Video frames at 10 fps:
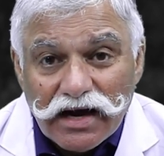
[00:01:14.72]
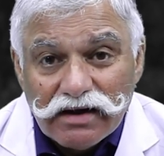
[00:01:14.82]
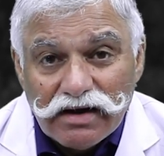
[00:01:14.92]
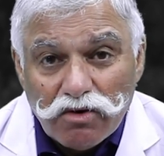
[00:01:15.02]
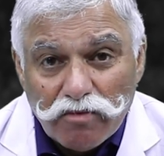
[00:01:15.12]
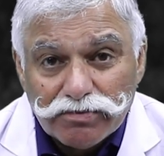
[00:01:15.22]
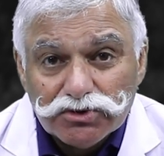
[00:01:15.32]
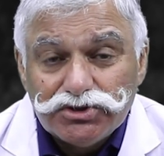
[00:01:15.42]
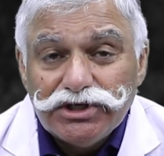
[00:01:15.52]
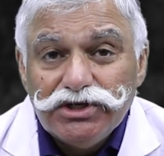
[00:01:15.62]
And hope
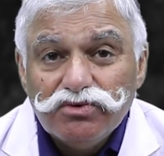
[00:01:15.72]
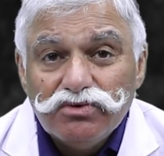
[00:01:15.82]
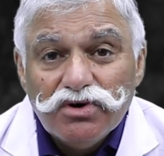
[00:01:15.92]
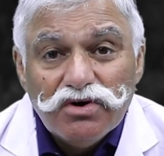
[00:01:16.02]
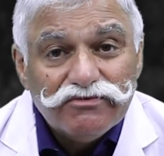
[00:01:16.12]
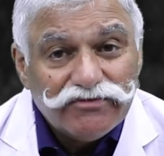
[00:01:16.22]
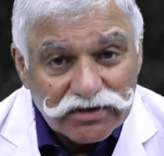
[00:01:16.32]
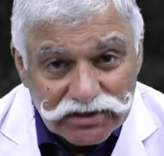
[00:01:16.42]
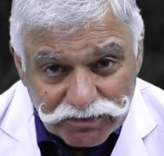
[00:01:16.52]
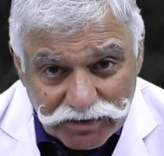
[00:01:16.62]
to see you
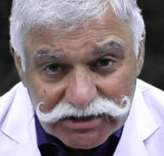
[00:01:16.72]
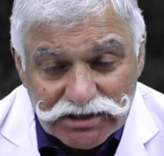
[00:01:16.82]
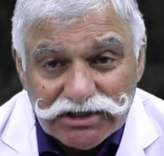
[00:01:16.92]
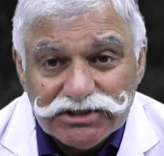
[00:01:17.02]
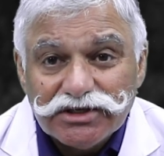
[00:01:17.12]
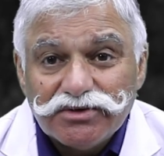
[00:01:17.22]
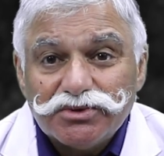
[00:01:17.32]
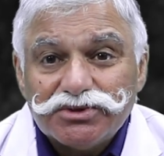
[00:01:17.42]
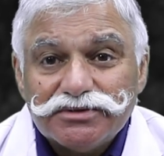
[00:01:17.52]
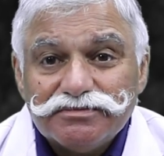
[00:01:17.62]
for this PG teaching
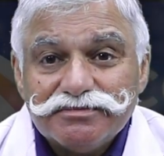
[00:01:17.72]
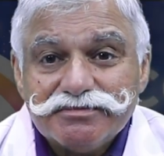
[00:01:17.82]
course.